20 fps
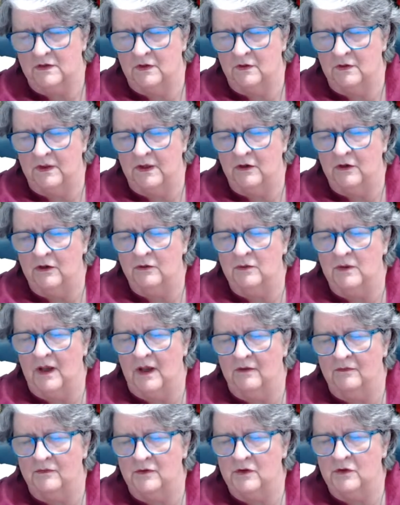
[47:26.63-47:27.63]
So here you
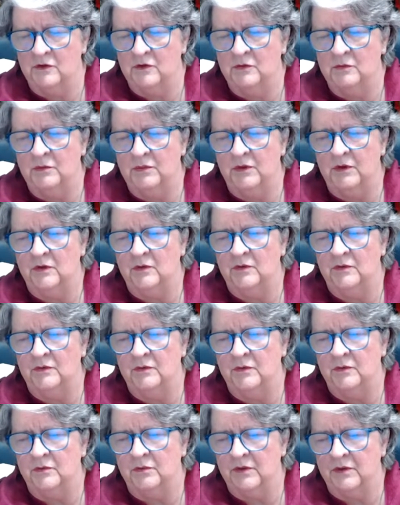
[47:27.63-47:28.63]
have two
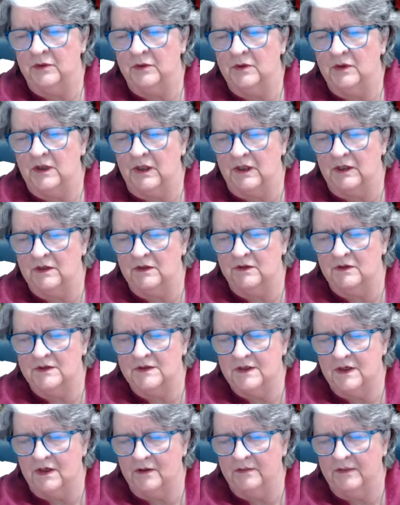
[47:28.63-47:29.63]
beautiful blue
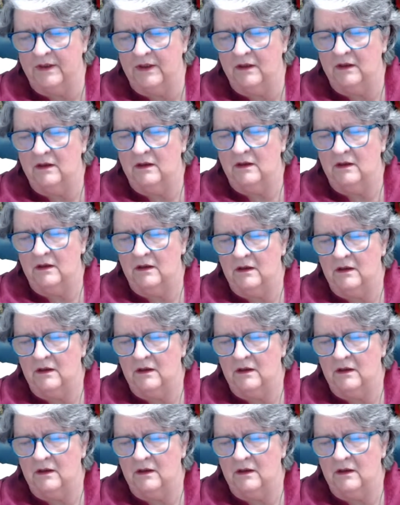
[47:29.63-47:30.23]
colors coming